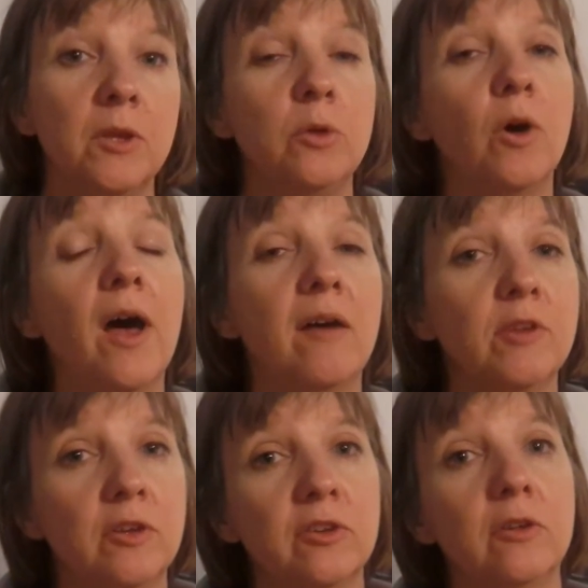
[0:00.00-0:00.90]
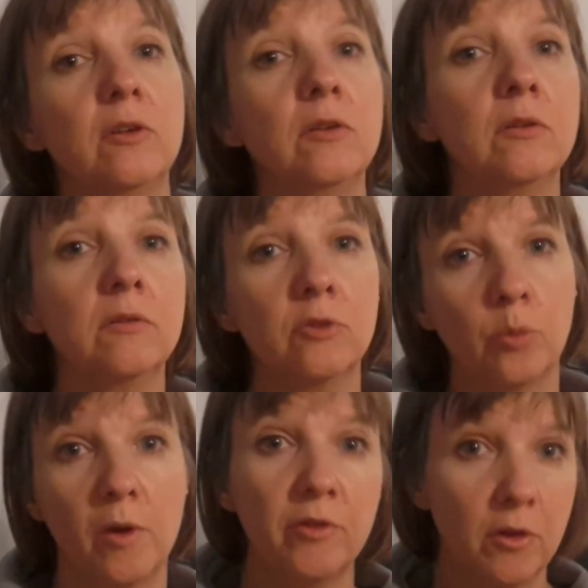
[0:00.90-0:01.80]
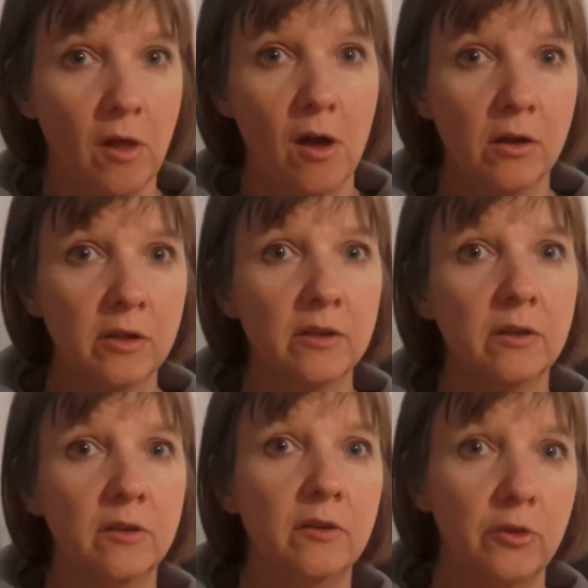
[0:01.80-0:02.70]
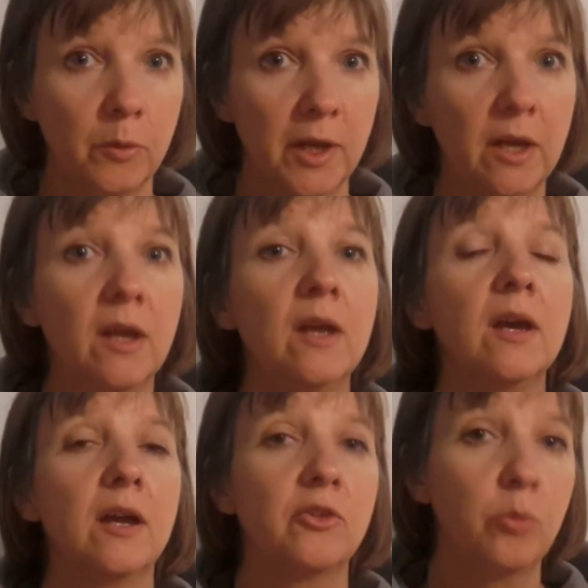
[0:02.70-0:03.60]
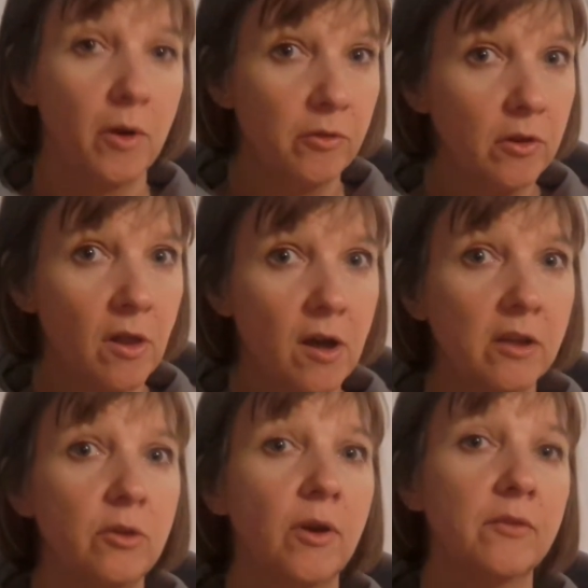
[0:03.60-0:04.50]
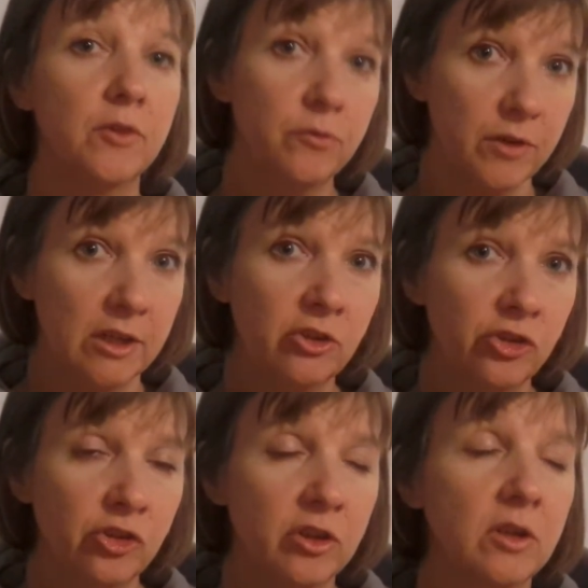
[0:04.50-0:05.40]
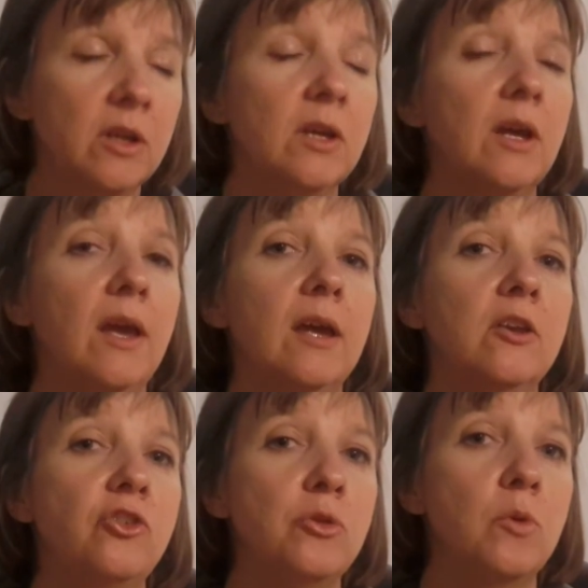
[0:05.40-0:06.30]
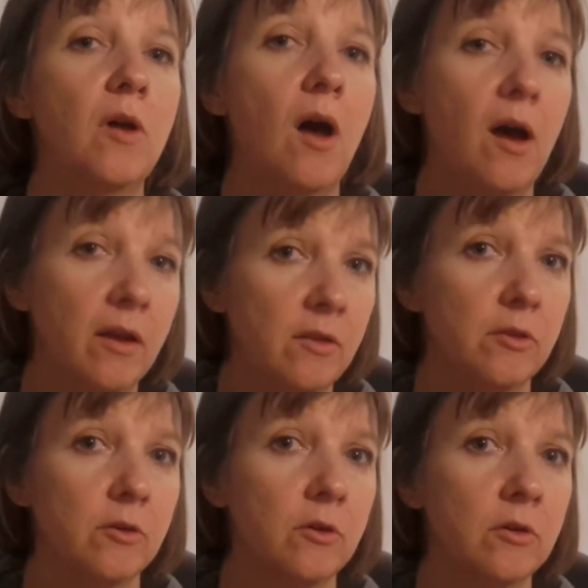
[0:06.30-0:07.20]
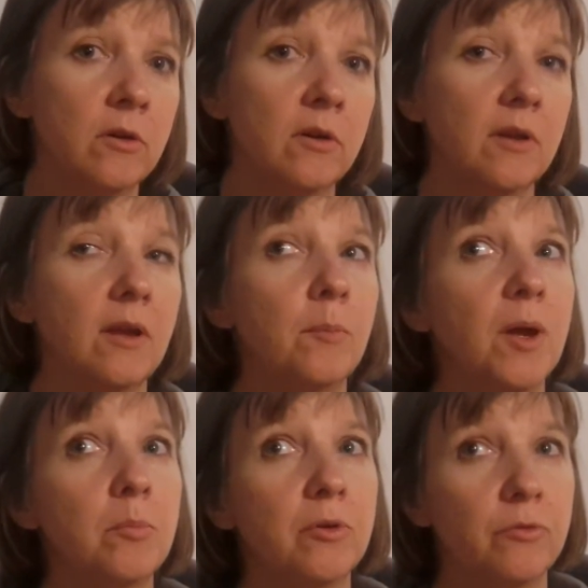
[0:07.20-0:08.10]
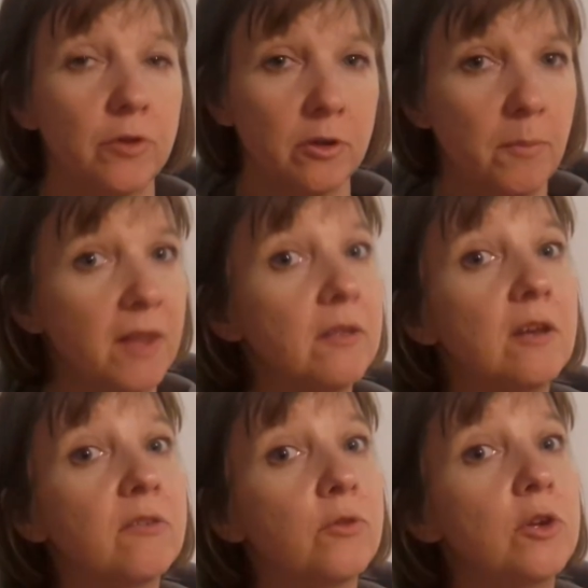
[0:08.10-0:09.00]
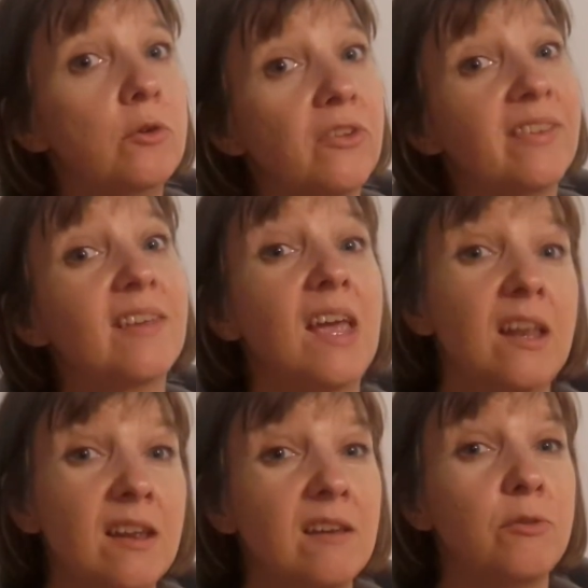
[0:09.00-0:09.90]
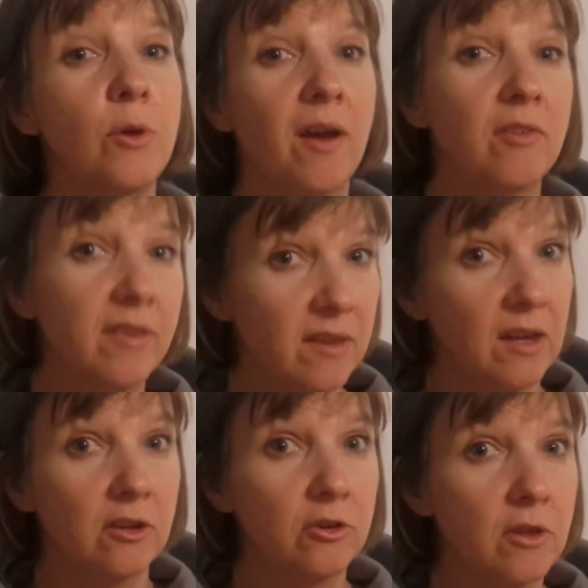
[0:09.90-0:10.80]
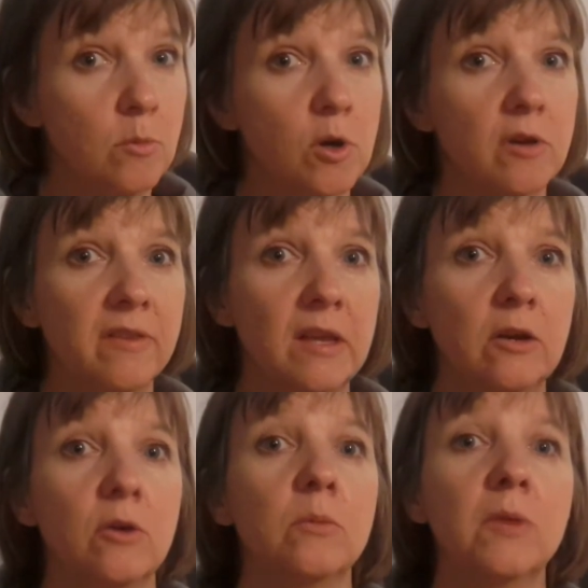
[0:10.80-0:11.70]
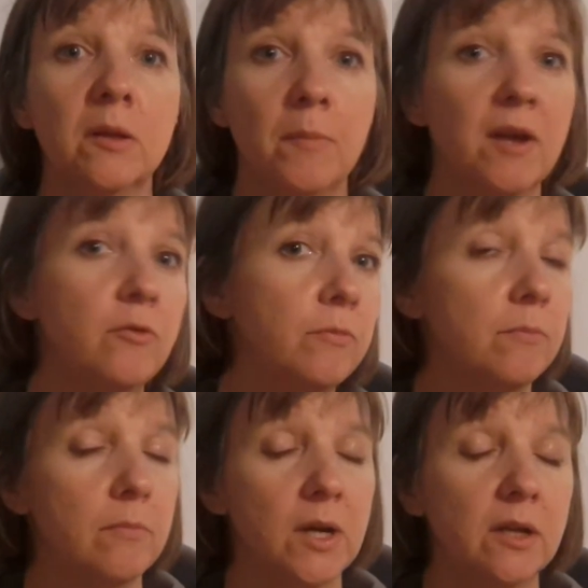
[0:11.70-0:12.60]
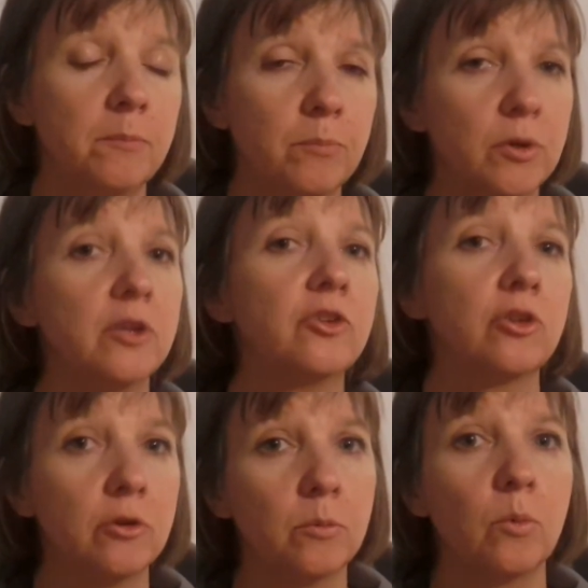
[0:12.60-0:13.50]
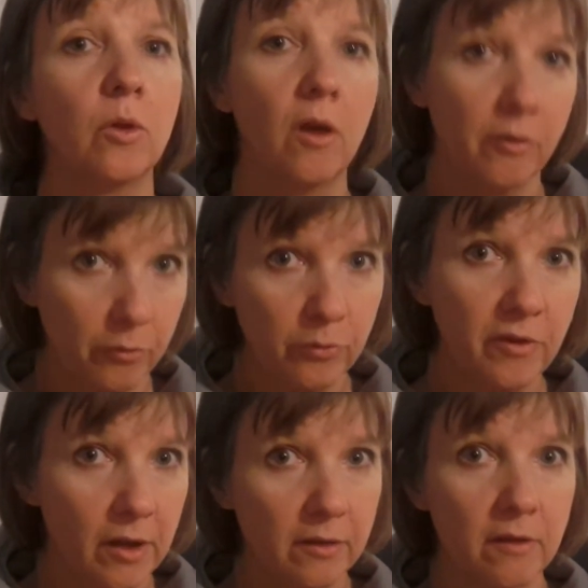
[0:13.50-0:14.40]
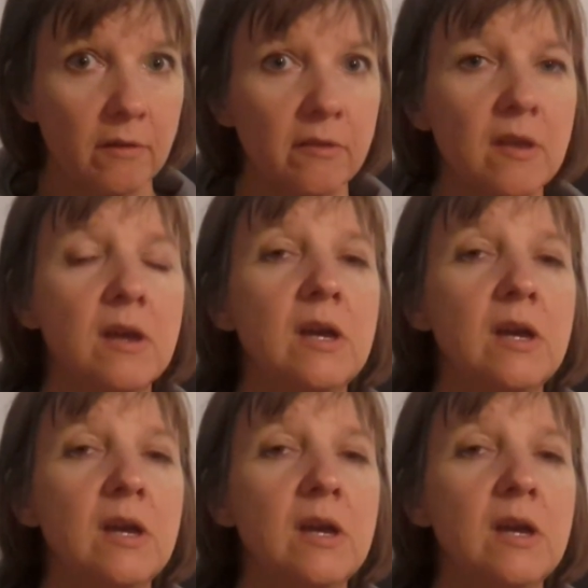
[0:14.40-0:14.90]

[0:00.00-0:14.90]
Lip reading: You will have until 12 o'clock to do it. At 12 o'clock, you have to finish, and you will either, and my preferred method is for you to scan it. If you have a scanner that works at home, like my printer will also scan things.